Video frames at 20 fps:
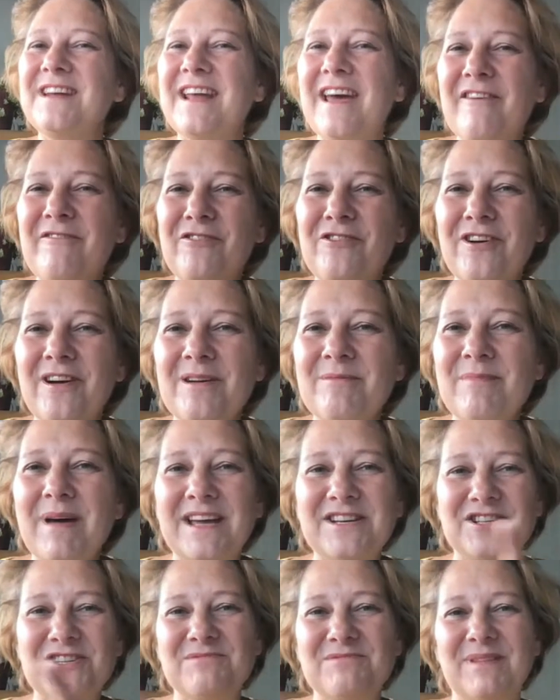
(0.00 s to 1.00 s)
never
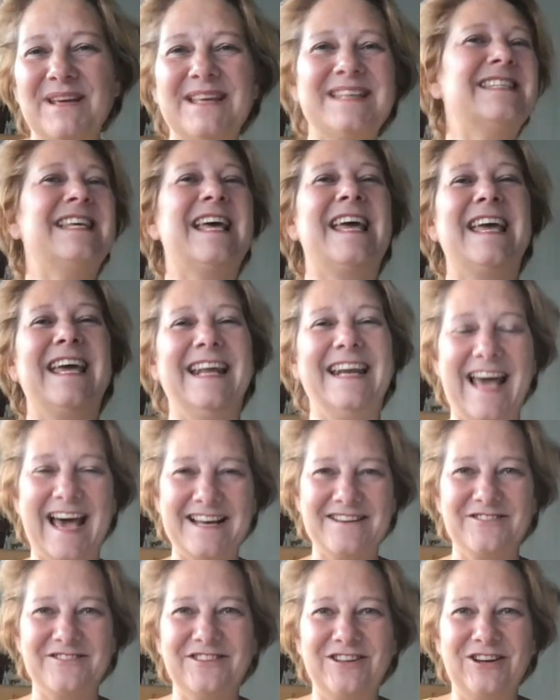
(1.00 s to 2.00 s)
imagined me saying
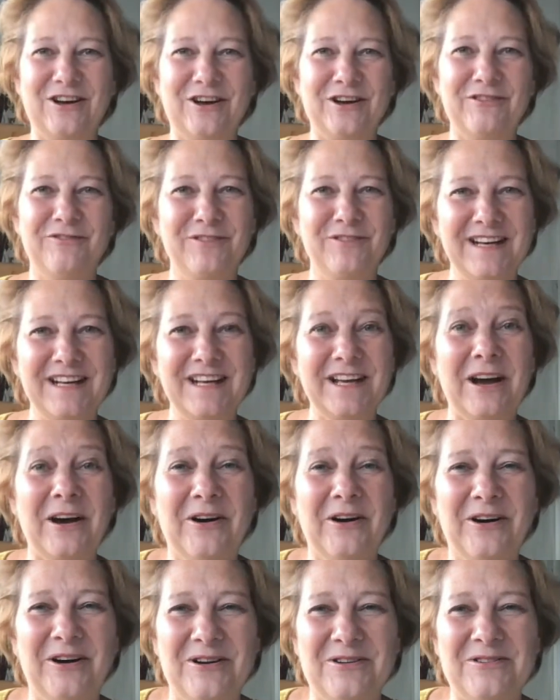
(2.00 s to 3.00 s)
that on a live video,